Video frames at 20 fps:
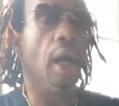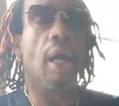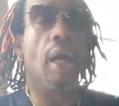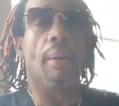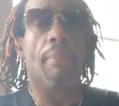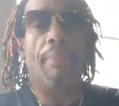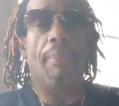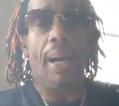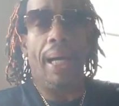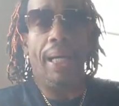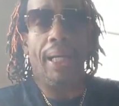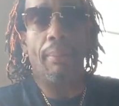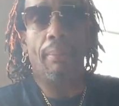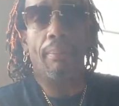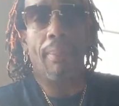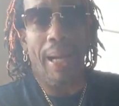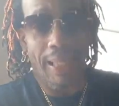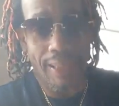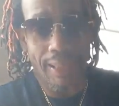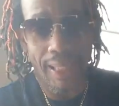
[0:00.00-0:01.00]
Back in
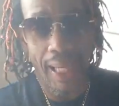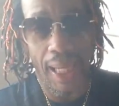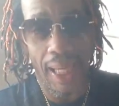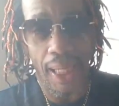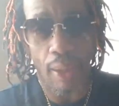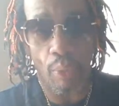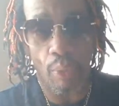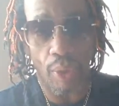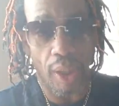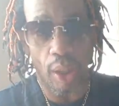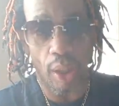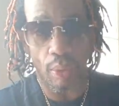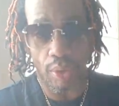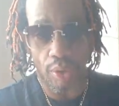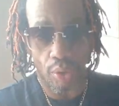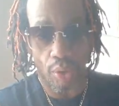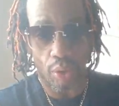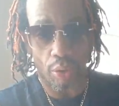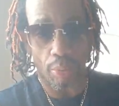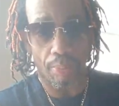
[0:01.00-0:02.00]
my day, when there was no
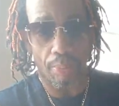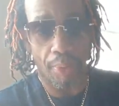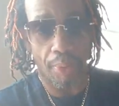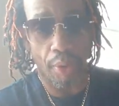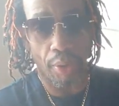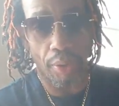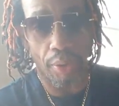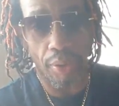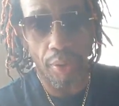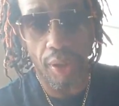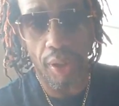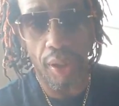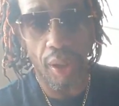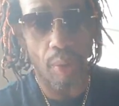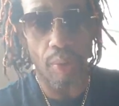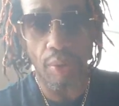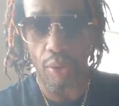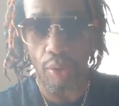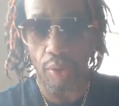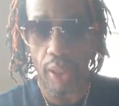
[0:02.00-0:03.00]
computers and there
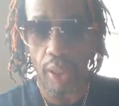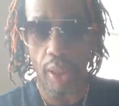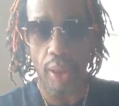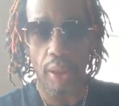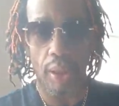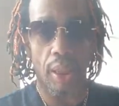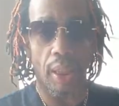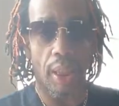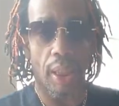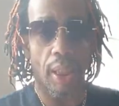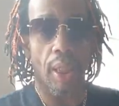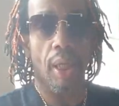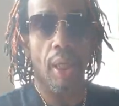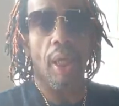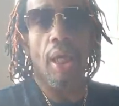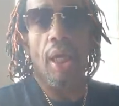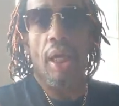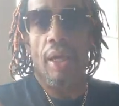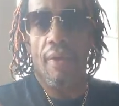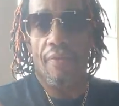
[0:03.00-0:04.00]
was no internet,
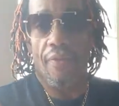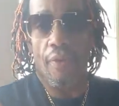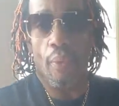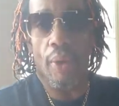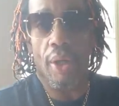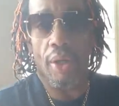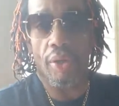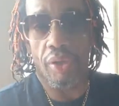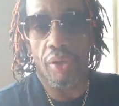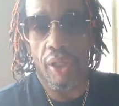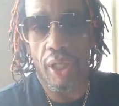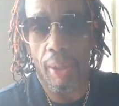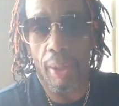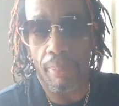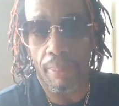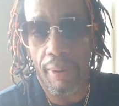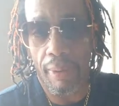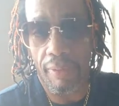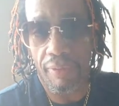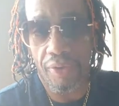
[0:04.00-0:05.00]
if you wanted to get a
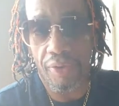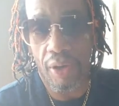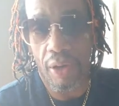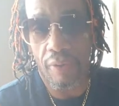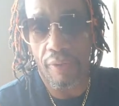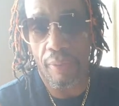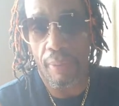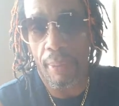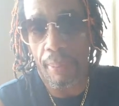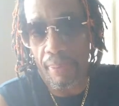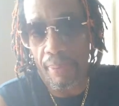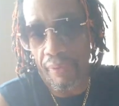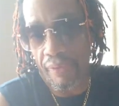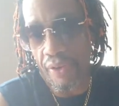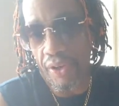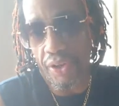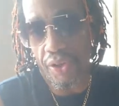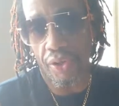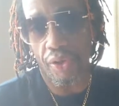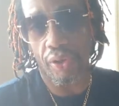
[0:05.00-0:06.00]
birth chart from a
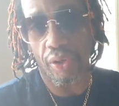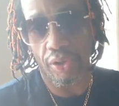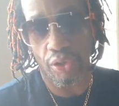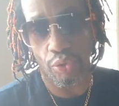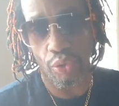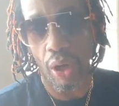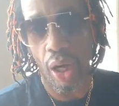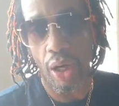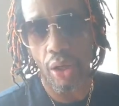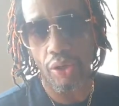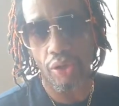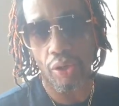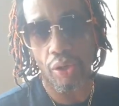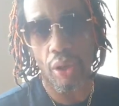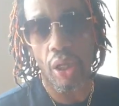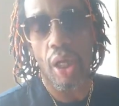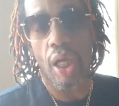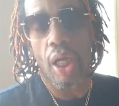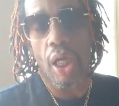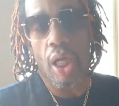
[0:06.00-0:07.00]
professional astrologer,
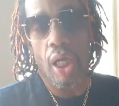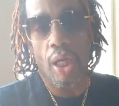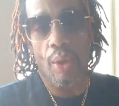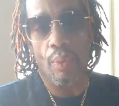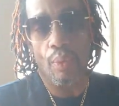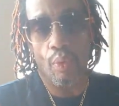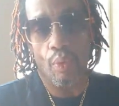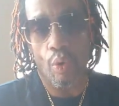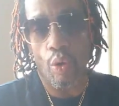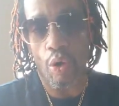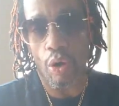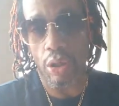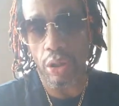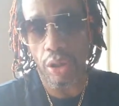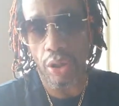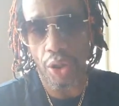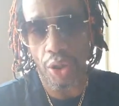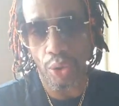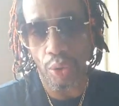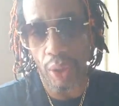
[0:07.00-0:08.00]
it would
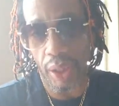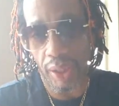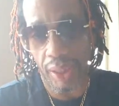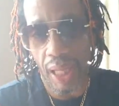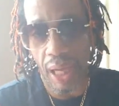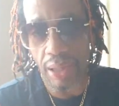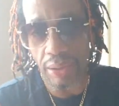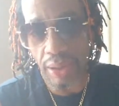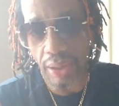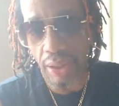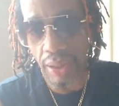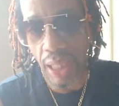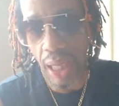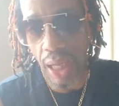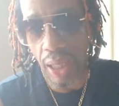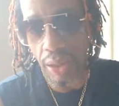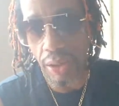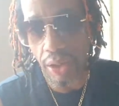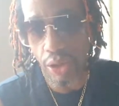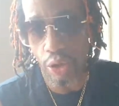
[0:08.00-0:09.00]
cost you
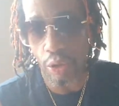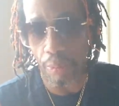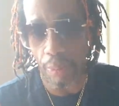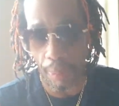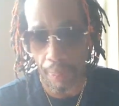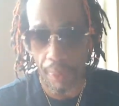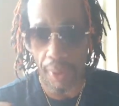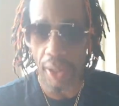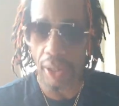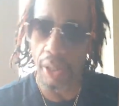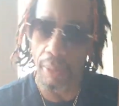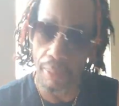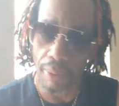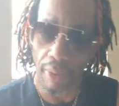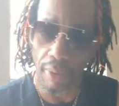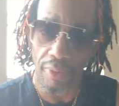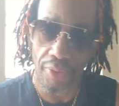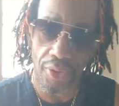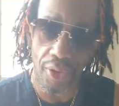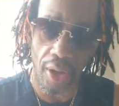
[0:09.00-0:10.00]
$1,000 to prepare the
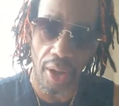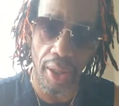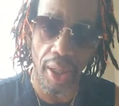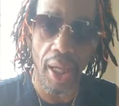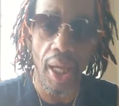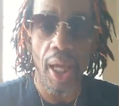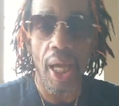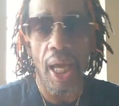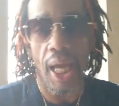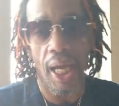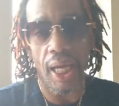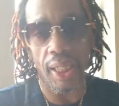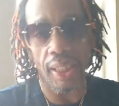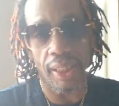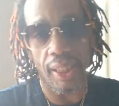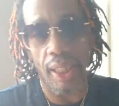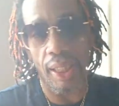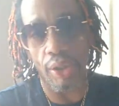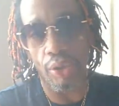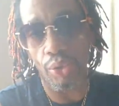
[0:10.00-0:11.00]
birth chart, and
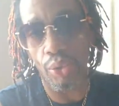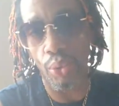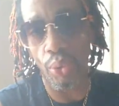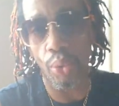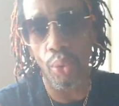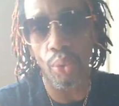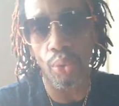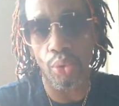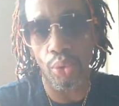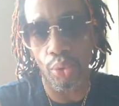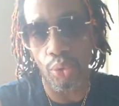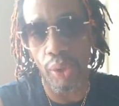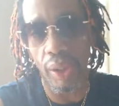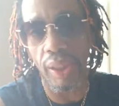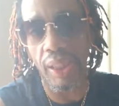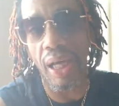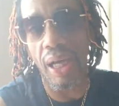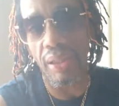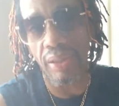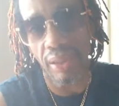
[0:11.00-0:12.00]
then $2,000 to
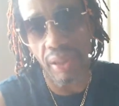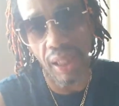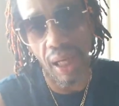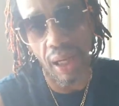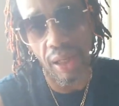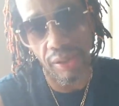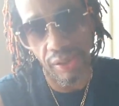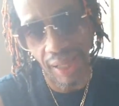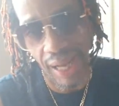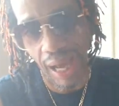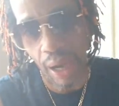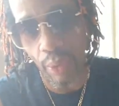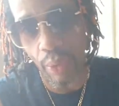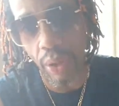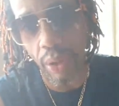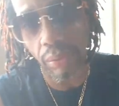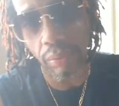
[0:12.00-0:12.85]
$3,000 an hour.